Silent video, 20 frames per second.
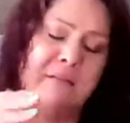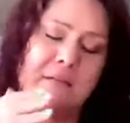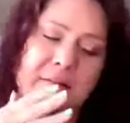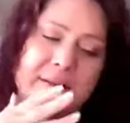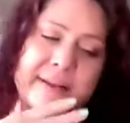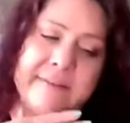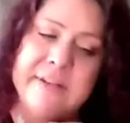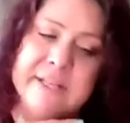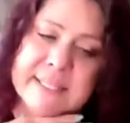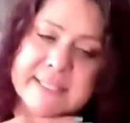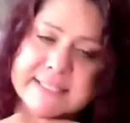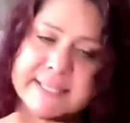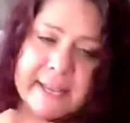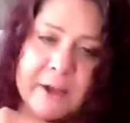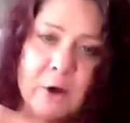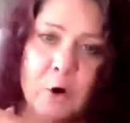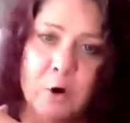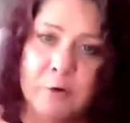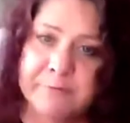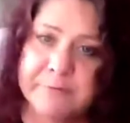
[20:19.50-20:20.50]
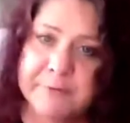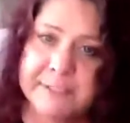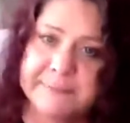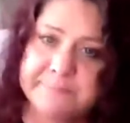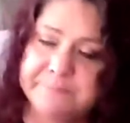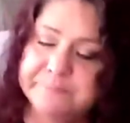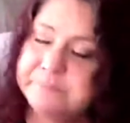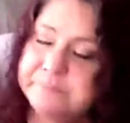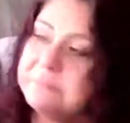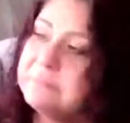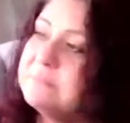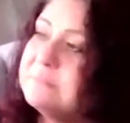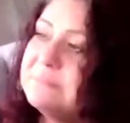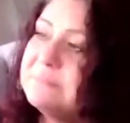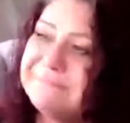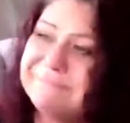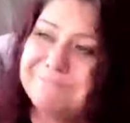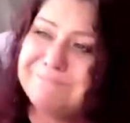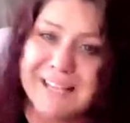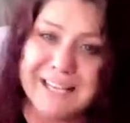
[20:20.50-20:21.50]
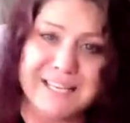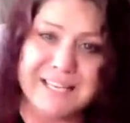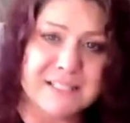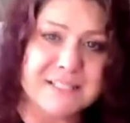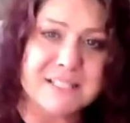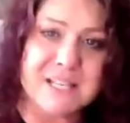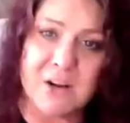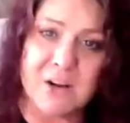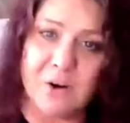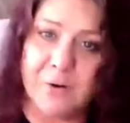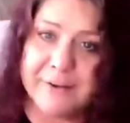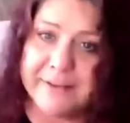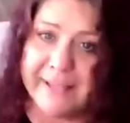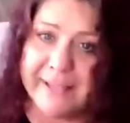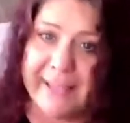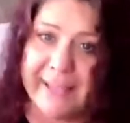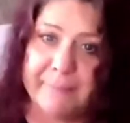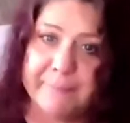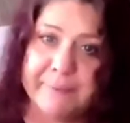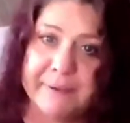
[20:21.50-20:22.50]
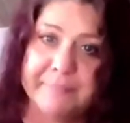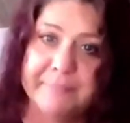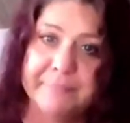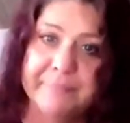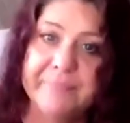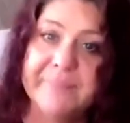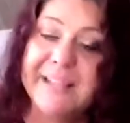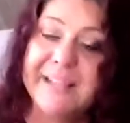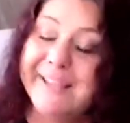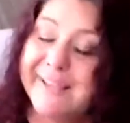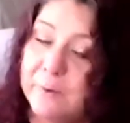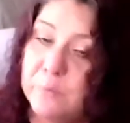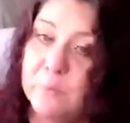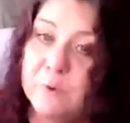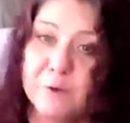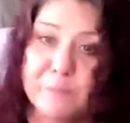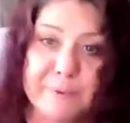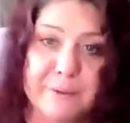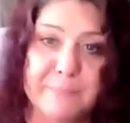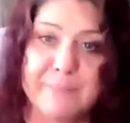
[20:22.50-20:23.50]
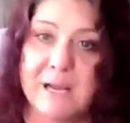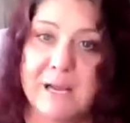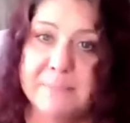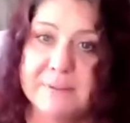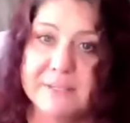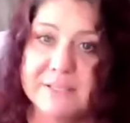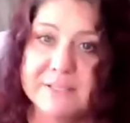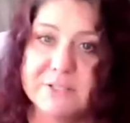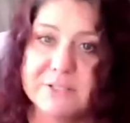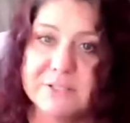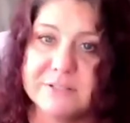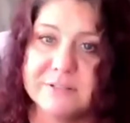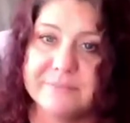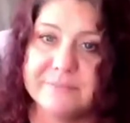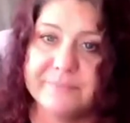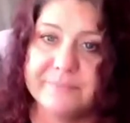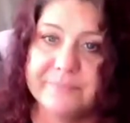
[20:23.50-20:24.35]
even gonna say hopefully. It's going to happen. It will be published.